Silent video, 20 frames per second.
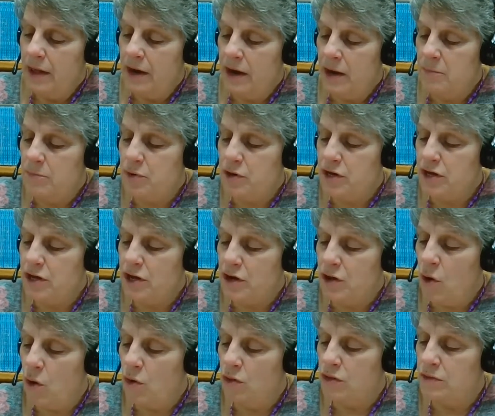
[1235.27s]
and I'm putting a
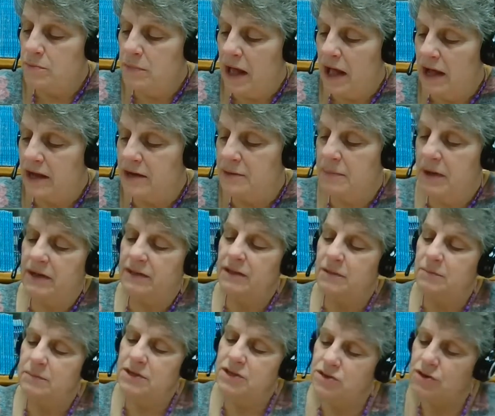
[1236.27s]
colon behind mine.
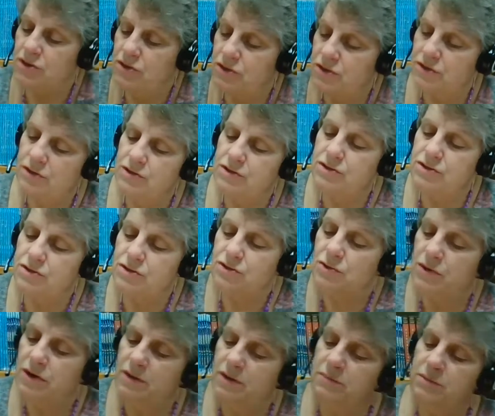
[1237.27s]
Let me show you, show
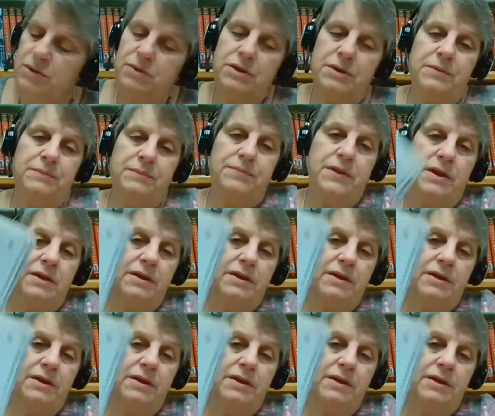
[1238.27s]
you what I'm doing.